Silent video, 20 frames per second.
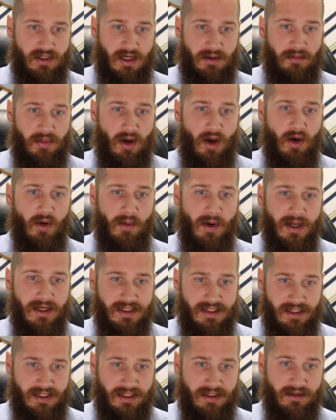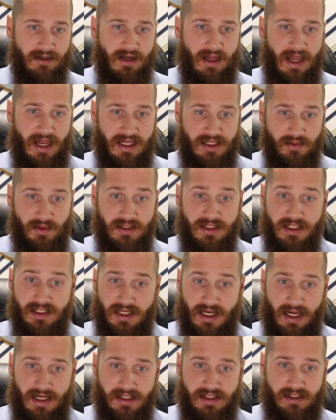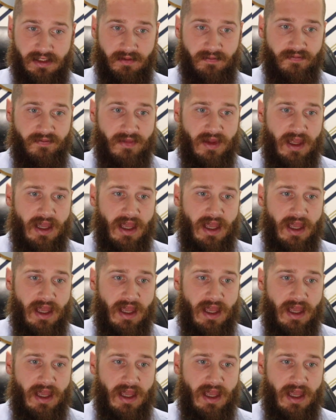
And Paul went in, as was his custom,